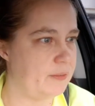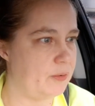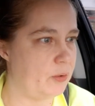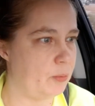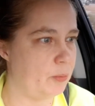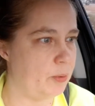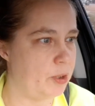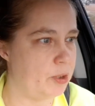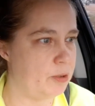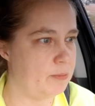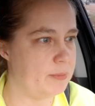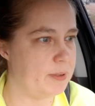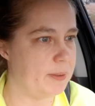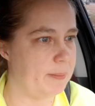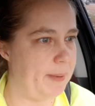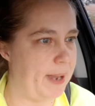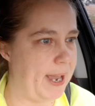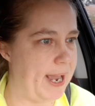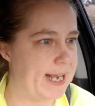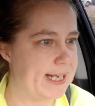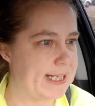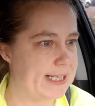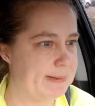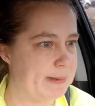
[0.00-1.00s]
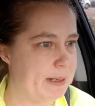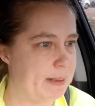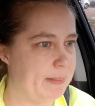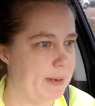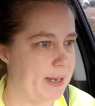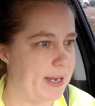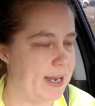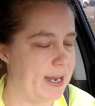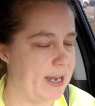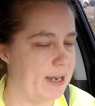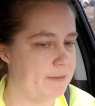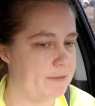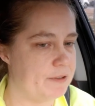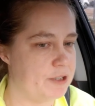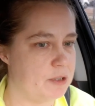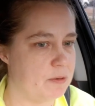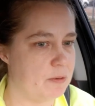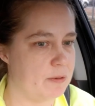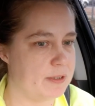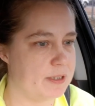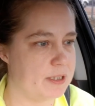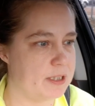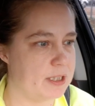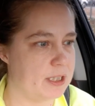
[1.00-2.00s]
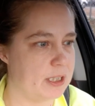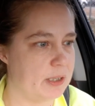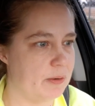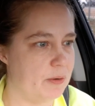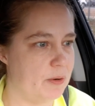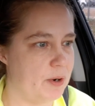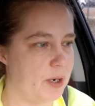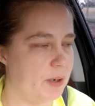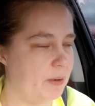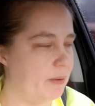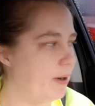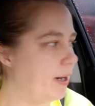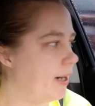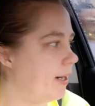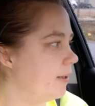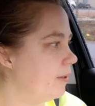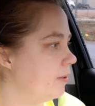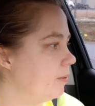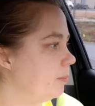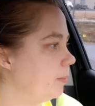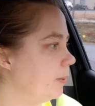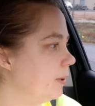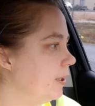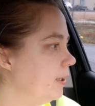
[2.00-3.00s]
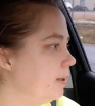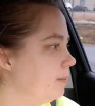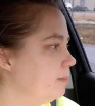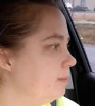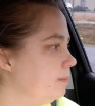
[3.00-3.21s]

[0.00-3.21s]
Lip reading: Room to pass me by if she wants to go on around, but